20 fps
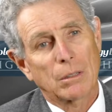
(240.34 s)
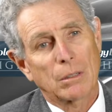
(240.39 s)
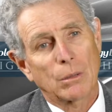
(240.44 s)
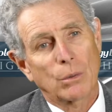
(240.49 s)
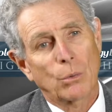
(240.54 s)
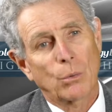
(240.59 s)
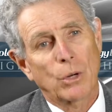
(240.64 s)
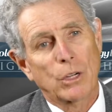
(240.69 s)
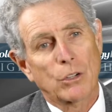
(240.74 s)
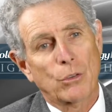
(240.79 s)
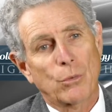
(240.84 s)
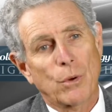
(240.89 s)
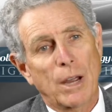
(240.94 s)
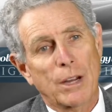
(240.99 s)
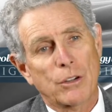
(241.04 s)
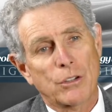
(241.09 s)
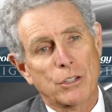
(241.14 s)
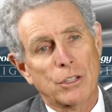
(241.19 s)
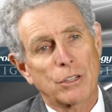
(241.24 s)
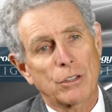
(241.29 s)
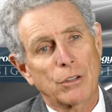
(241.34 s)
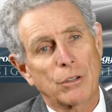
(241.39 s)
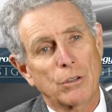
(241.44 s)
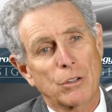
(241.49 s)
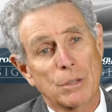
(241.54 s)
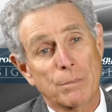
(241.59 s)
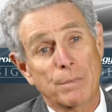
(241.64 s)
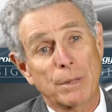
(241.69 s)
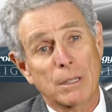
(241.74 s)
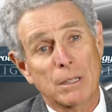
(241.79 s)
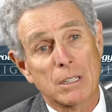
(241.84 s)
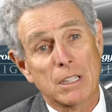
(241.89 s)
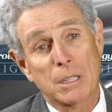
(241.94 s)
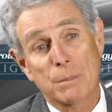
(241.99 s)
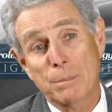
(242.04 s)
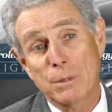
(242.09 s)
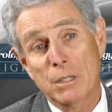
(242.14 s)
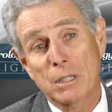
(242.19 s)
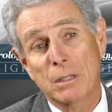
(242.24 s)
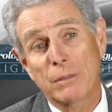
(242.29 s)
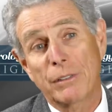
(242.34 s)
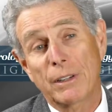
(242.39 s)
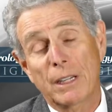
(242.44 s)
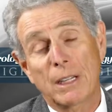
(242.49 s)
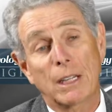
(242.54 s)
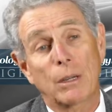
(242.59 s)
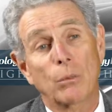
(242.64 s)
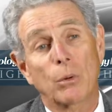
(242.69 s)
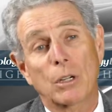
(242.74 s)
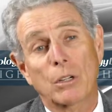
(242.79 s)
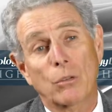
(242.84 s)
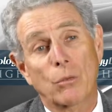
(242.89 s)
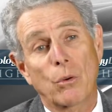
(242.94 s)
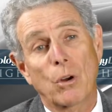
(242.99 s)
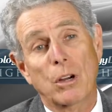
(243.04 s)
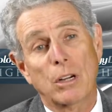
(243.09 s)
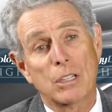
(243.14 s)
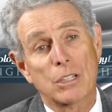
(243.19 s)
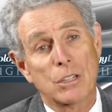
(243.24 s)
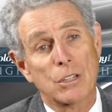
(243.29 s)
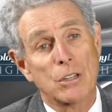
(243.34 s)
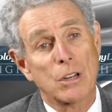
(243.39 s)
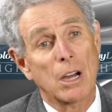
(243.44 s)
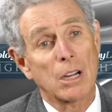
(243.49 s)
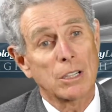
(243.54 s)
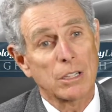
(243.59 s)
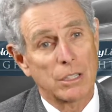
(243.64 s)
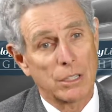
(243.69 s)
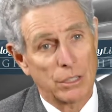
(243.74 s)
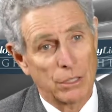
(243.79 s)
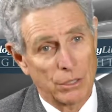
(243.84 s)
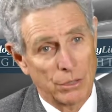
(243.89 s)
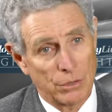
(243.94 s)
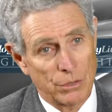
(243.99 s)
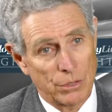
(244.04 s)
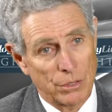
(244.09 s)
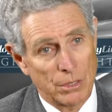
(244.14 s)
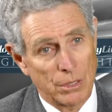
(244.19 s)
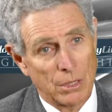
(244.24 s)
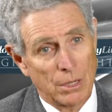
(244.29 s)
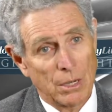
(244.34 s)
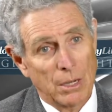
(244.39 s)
what drugs to use, but specifically what drugs not to use.